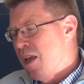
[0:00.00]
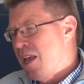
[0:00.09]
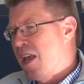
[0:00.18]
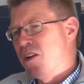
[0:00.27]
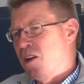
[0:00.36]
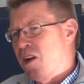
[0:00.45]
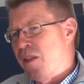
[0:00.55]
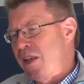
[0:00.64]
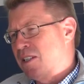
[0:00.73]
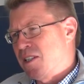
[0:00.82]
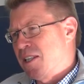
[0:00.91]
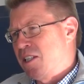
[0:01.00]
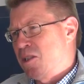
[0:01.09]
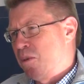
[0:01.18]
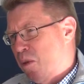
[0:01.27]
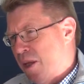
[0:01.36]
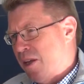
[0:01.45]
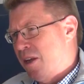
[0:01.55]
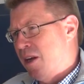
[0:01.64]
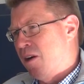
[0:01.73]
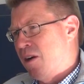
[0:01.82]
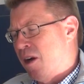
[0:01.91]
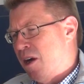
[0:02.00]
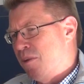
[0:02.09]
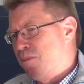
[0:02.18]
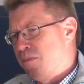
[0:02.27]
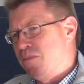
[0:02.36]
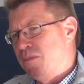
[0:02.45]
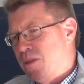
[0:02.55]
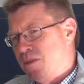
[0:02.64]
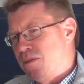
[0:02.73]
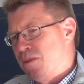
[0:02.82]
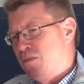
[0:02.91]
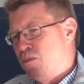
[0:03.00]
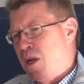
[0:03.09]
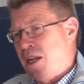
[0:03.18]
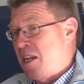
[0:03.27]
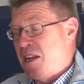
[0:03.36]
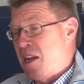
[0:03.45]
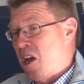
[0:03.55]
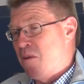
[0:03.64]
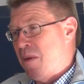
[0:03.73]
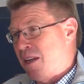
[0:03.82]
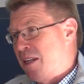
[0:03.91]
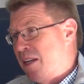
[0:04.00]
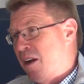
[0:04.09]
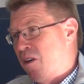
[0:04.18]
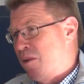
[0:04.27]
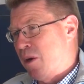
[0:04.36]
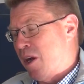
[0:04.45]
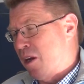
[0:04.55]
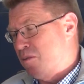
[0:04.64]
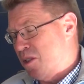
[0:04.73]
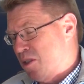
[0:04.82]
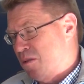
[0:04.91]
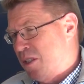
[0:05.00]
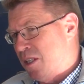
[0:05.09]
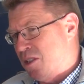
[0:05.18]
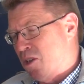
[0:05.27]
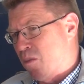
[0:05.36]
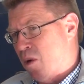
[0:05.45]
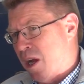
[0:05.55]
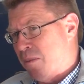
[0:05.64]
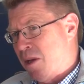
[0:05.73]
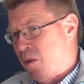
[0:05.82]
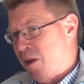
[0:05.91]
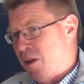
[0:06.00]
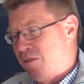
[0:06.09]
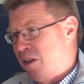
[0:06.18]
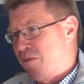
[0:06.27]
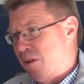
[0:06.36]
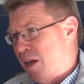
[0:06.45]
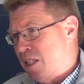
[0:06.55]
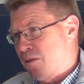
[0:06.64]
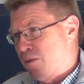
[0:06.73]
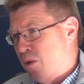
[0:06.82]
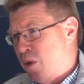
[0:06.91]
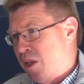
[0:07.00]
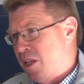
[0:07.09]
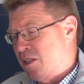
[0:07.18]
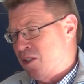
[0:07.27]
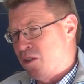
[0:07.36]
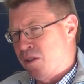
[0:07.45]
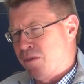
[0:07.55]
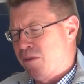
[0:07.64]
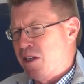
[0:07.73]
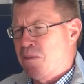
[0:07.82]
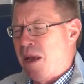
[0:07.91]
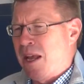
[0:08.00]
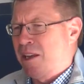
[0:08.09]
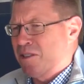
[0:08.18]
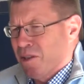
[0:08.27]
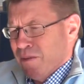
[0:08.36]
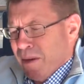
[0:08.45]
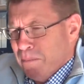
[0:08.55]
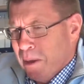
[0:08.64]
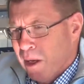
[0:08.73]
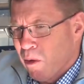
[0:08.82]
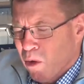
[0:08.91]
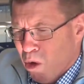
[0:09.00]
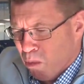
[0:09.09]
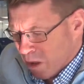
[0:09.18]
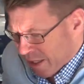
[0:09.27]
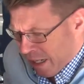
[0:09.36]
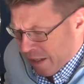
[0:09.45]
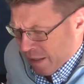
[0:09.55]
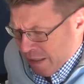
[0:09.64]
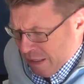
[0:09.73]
Yeah, look, I think it's a sensible thing. I really didn't know Matt Giddo. When I stopped rugby, I went and lived in France for 4 years. I joined a French bank. A sort of umbilical cord was cut.